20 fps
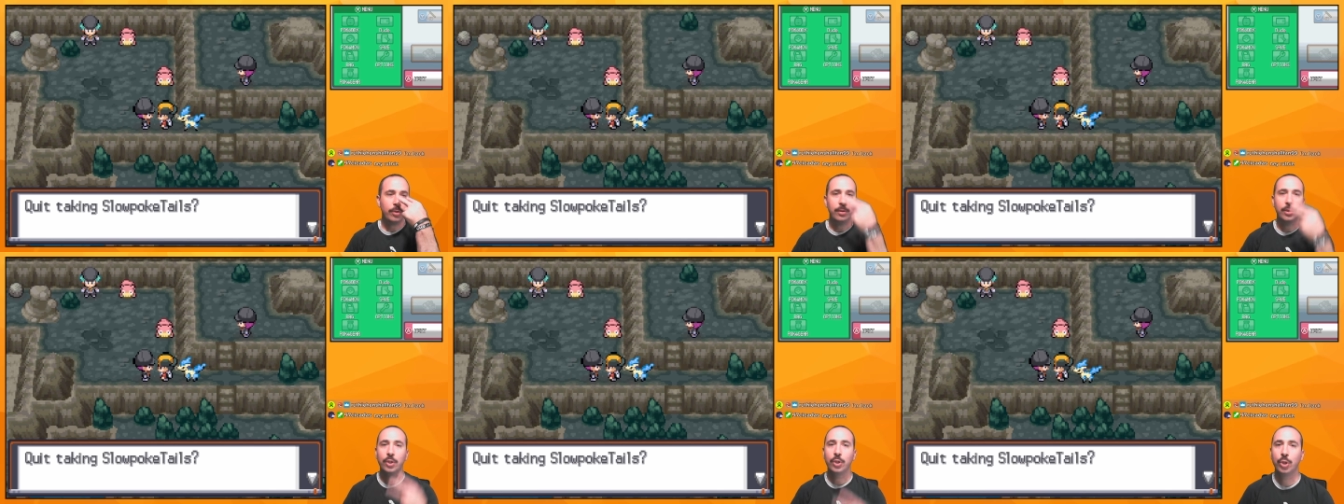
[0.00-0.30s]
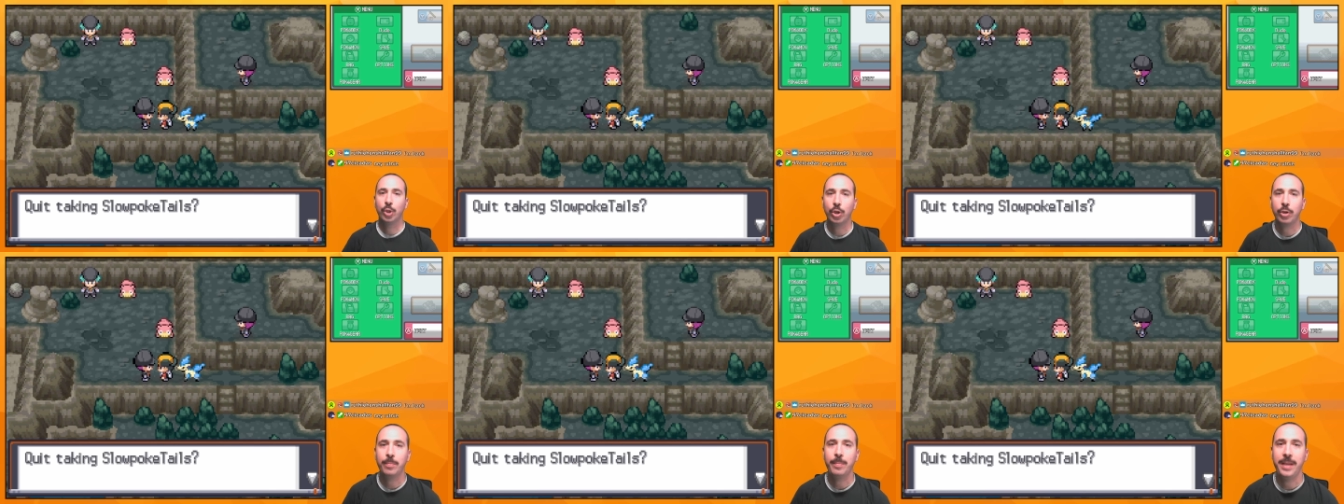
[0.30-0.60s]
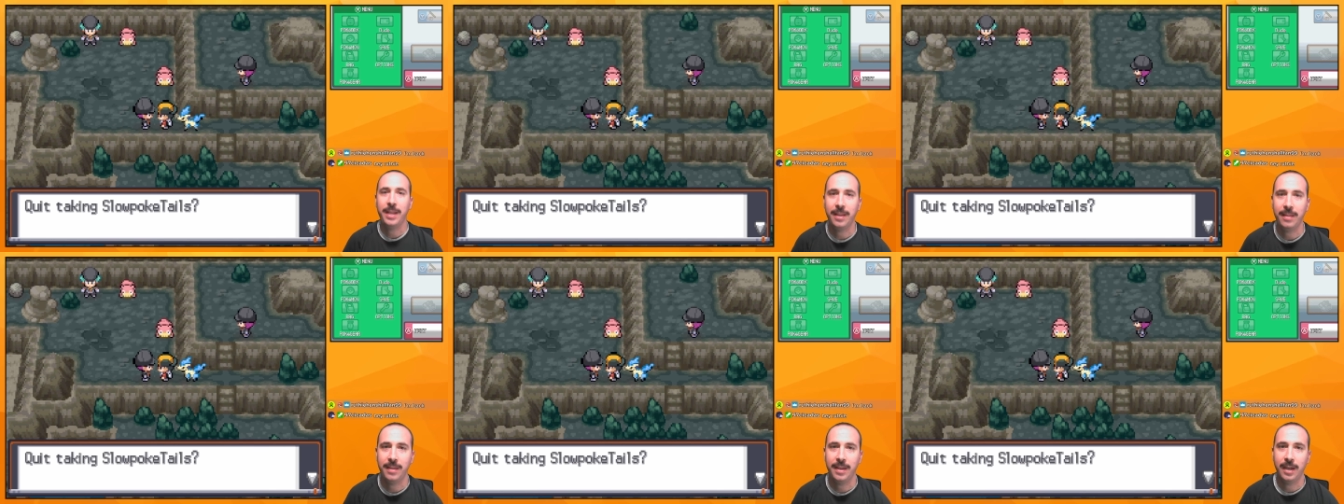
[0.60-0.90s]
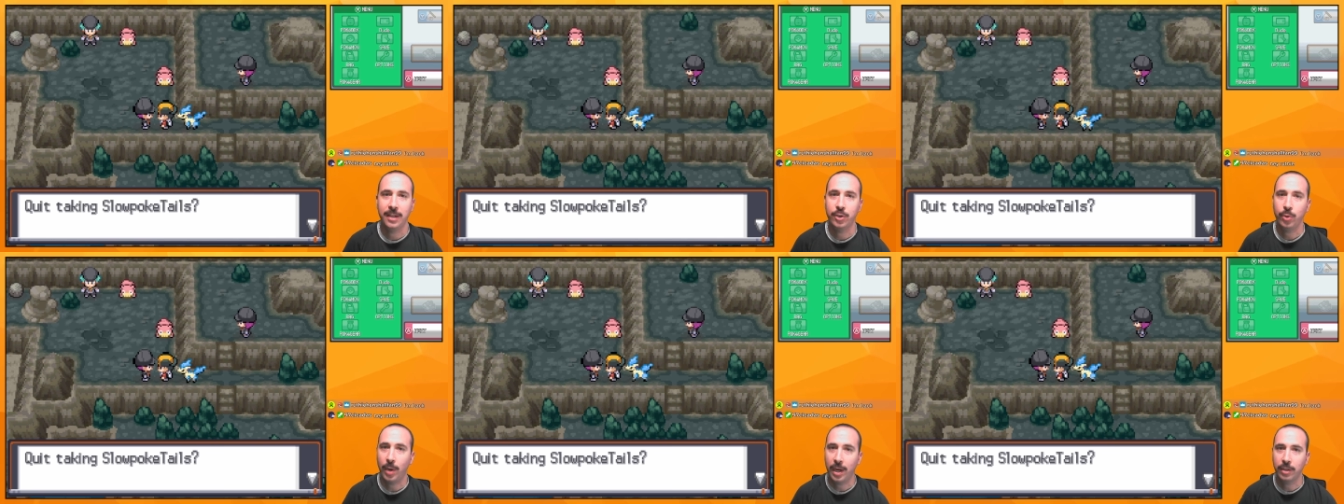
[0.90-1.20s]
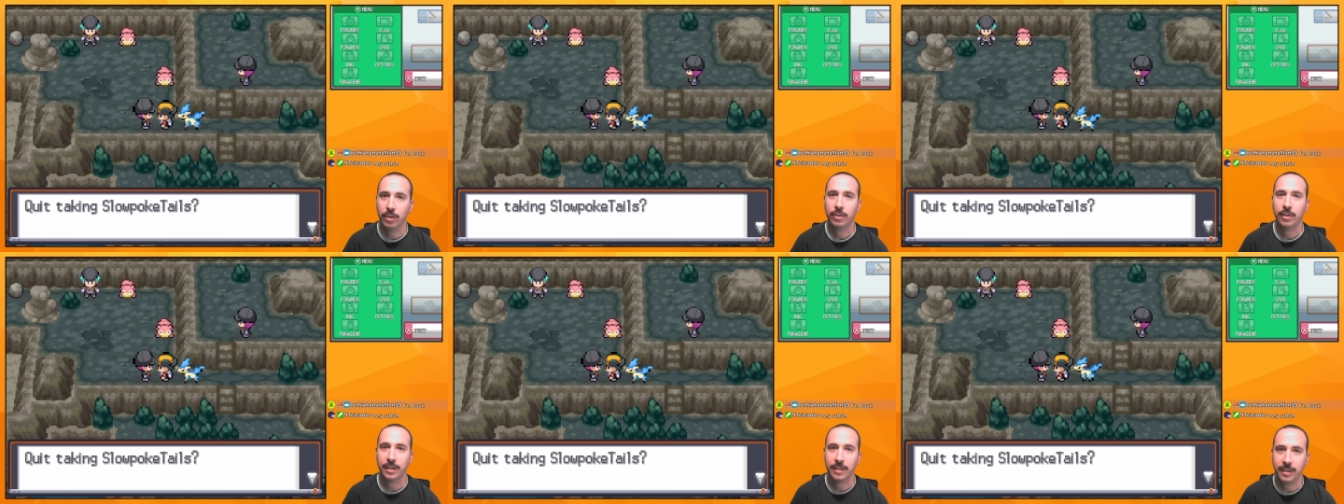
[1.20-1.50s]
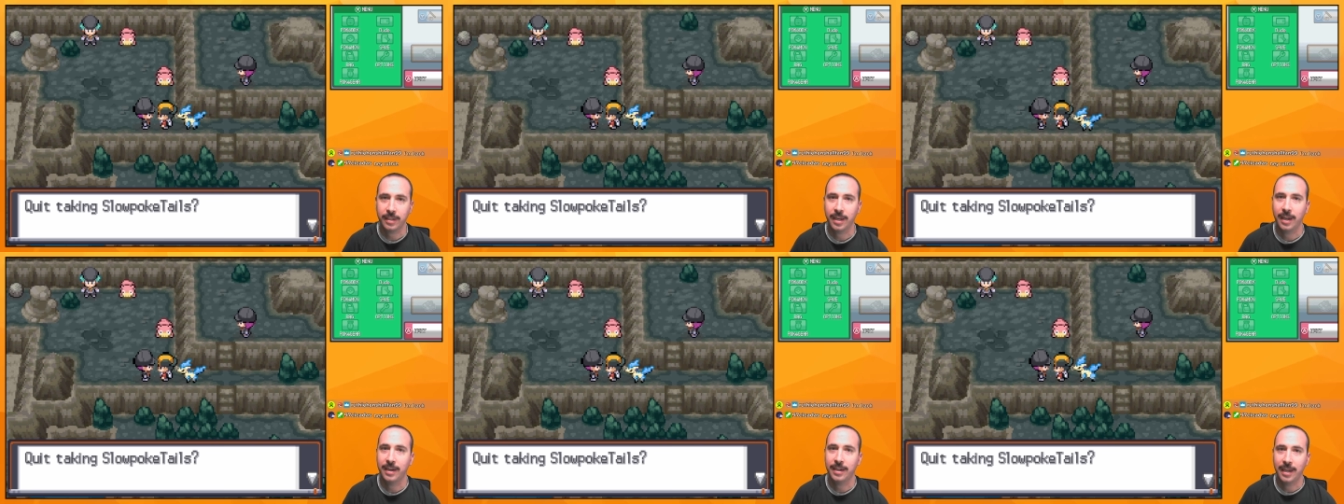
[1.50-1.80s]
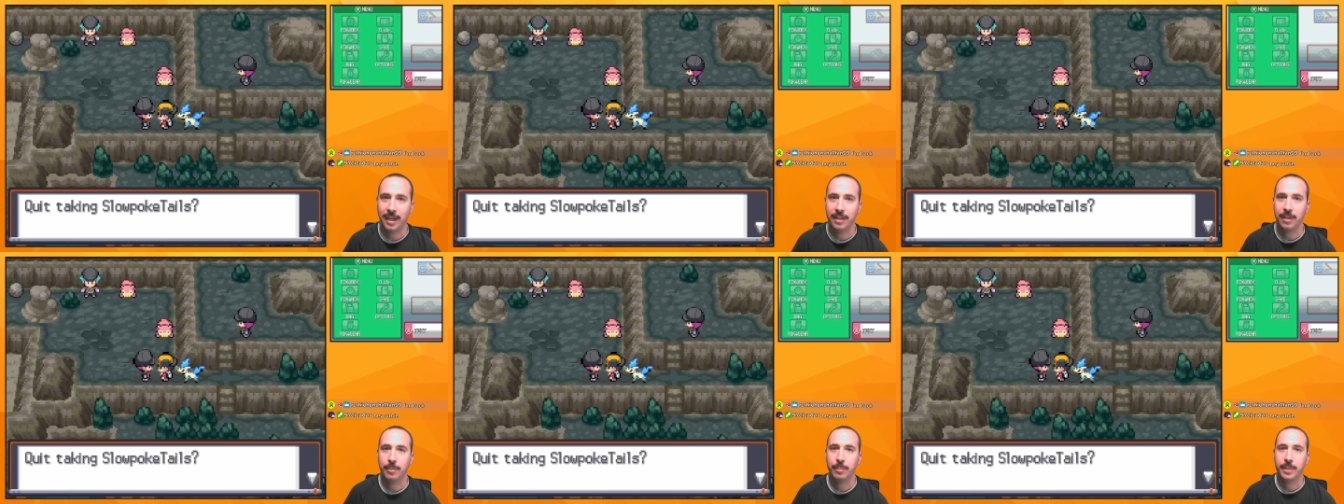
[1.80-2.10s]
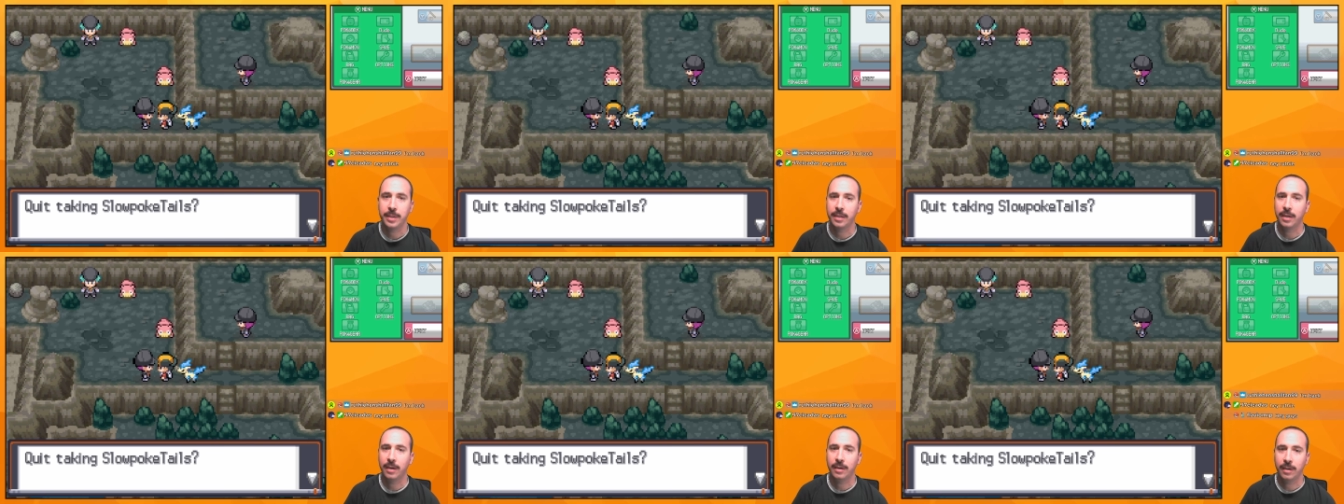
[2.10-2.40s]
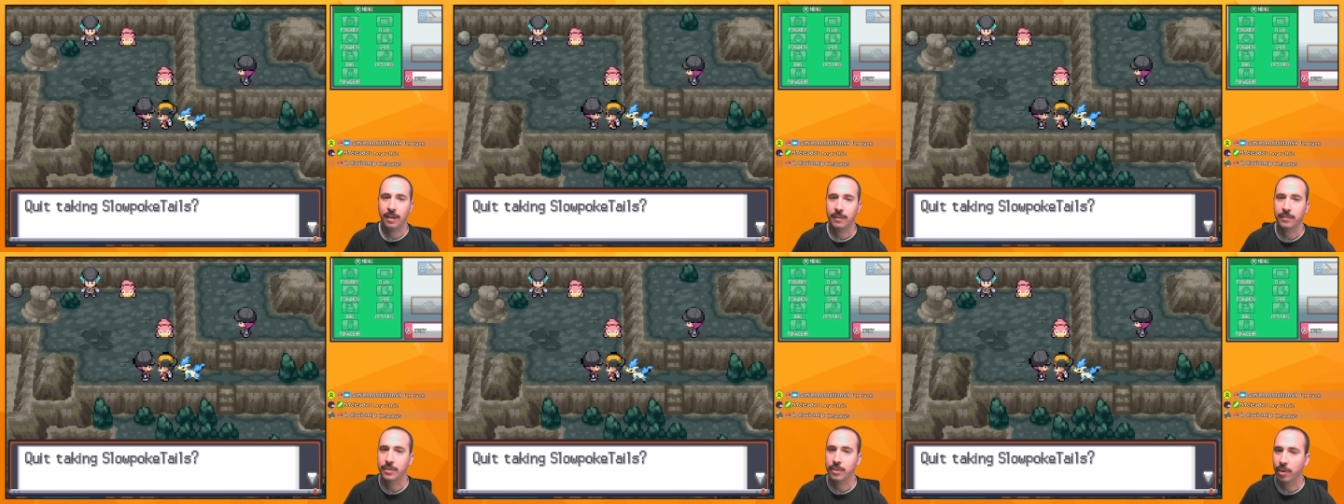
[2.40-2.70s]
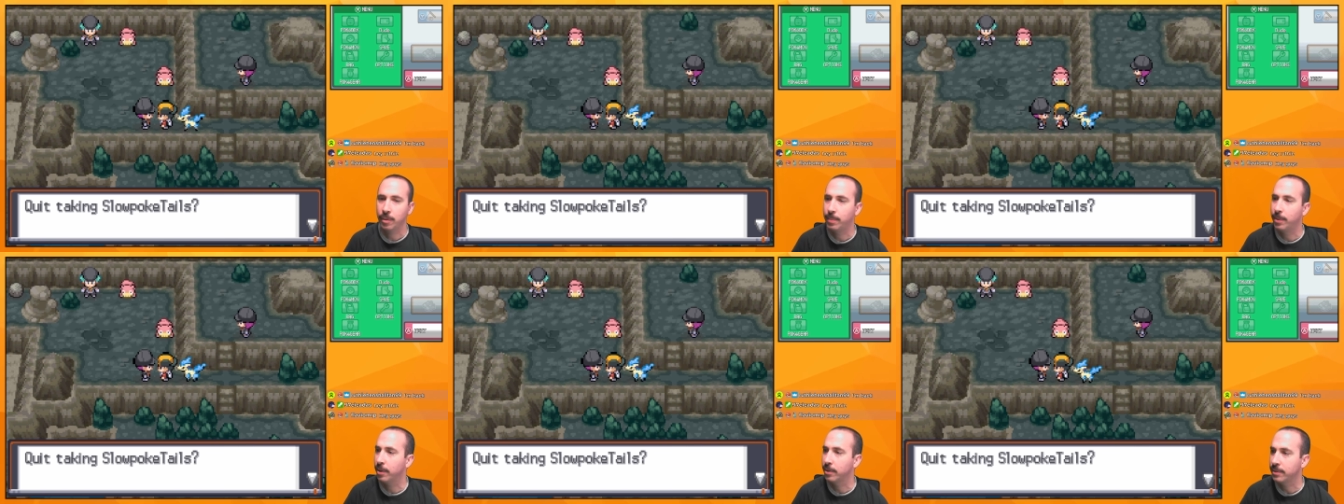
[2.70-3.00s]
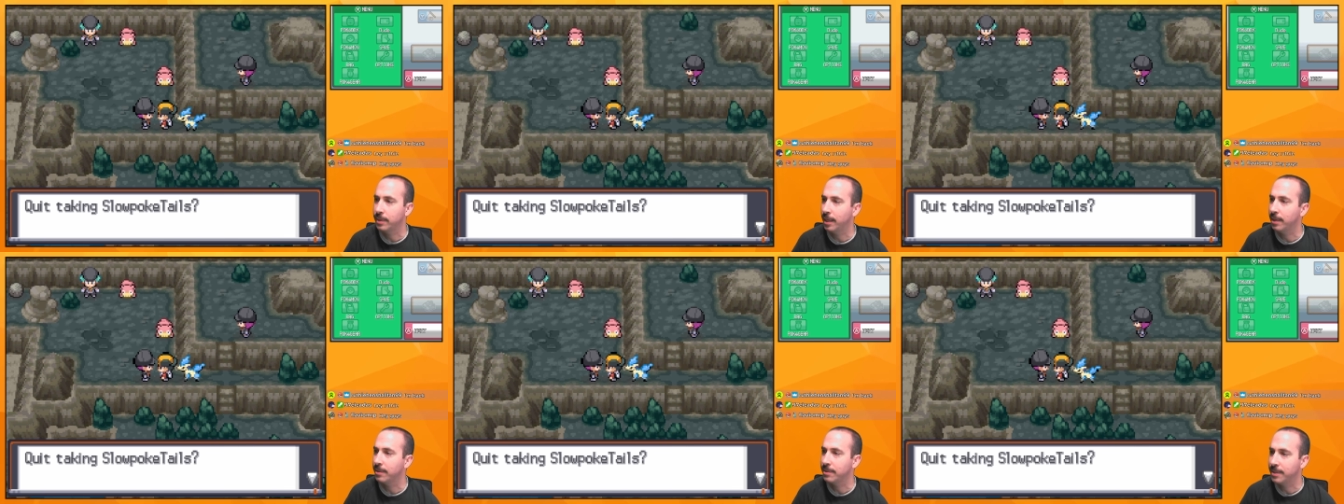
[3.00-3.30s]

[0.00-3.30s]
Look me in the... Do I look like the kind of guy that would be cutting off Slowpoke tails,